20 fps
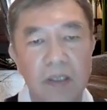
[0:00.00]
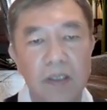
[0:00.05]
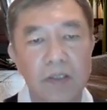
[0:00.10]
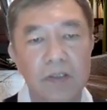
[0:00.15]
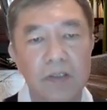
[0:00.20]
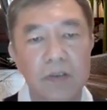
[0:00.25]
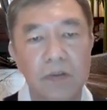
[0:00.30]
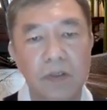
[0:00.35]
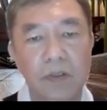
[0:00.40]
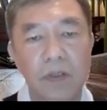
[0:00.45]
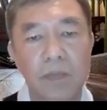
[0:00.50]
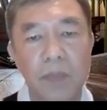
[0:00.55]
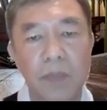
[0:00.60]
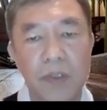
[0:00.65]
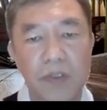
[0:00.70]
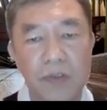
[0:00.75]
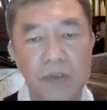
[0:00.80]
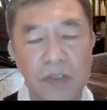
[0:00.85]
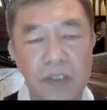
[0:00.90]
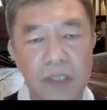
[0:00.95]
So in
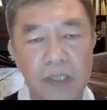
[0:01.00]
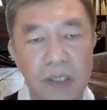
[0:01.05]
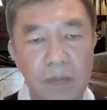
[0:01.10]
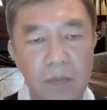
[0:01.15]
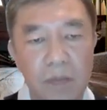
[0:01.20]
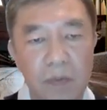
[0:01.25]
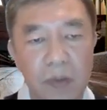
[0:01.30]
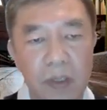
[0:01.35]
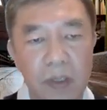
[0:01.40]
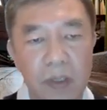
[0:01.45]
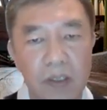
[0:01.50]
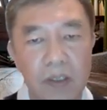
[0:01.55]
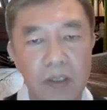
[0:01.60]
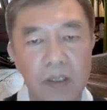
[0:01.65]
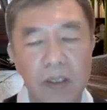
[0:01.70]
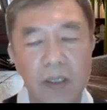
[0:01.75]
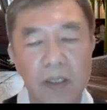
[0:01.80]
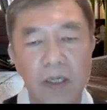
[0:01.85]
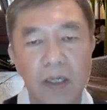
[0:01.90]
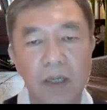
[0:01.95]
much the same way,
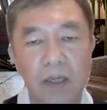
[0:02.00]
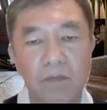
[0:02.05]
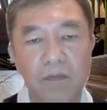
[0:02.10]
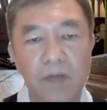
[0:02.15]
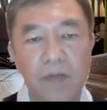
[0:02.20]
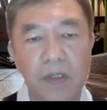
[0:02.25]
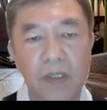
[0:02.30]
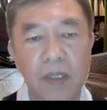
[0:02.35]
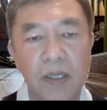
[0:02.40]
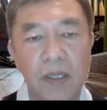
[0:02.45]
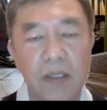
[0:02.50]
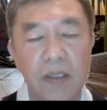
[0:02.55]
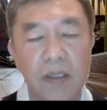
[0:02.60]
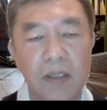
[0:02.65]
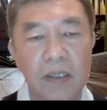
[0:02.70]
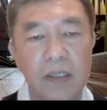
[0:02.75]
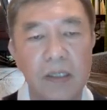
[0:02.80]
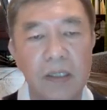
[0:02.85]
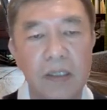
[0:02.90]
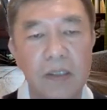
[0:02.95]
if we then
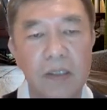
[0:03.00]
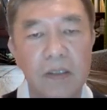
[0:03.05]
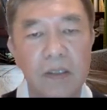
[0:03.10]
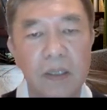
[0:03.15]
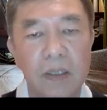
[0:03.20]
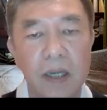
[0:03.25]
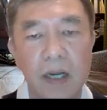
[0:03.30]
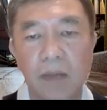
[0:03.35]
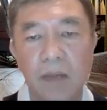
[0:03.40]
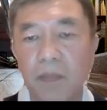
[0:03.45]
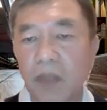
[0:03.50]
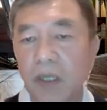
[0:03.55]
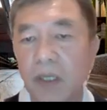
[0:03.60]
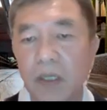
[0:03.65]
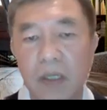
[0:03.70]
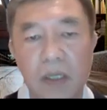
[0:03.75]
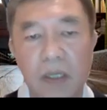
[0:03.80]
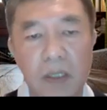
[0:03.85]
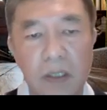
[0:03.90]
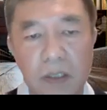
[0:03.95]
learn in
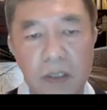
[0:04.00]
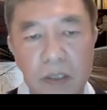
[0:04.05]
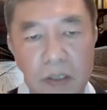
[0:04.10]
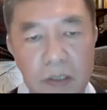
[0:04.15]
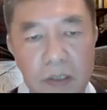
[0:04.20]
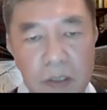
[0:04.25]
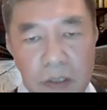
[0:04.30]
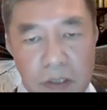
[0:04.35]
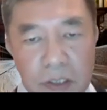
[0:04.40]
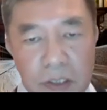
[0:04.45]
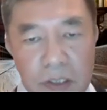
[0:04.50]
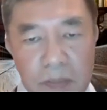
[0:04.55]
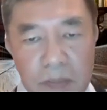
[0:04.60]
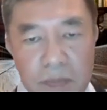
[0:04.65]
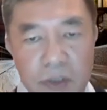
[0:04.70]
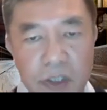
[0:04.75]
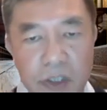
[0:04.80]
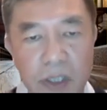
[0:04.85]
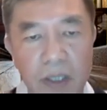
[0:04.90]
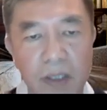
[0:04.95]
a
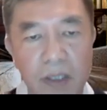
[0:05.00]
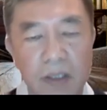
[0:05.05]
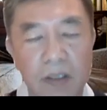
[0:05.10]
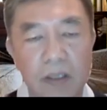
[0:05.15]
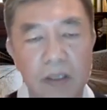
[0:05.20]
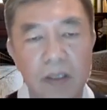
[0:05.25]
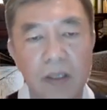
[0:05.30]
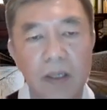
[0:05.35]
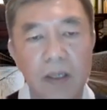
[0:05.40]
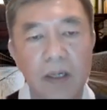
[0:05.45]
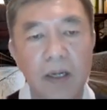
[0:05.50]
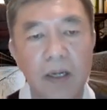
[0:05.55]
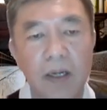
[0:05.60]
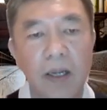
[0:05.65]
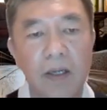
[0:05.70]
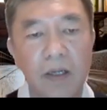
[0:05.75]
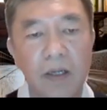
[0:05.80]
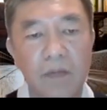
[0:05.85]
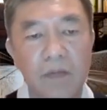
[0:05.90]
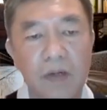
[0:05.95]
subject,
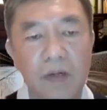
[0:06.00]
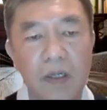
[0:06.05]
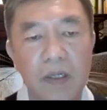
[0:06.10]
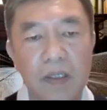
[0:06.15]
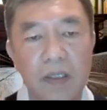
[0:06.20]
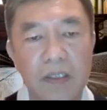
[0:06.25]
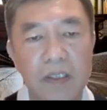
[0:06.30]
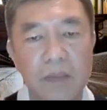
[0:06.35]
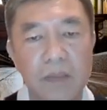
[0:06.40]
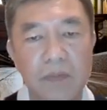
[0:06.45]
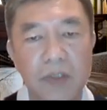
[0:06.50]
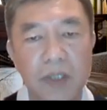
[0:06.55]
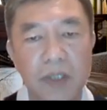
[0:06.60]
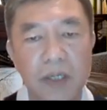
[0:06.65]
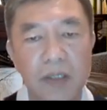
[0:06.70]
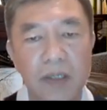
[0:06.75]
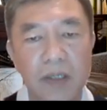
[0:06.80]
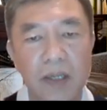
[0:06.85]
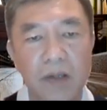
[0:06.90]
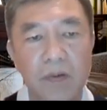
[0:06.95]
and if we learn the
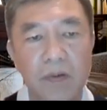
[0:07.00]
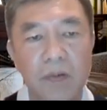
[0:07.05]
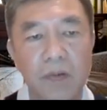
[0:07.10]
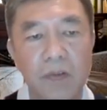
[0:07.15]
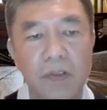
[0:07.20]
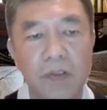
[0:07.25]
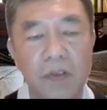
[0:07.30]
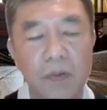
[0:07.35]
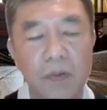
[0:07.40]
subject that it's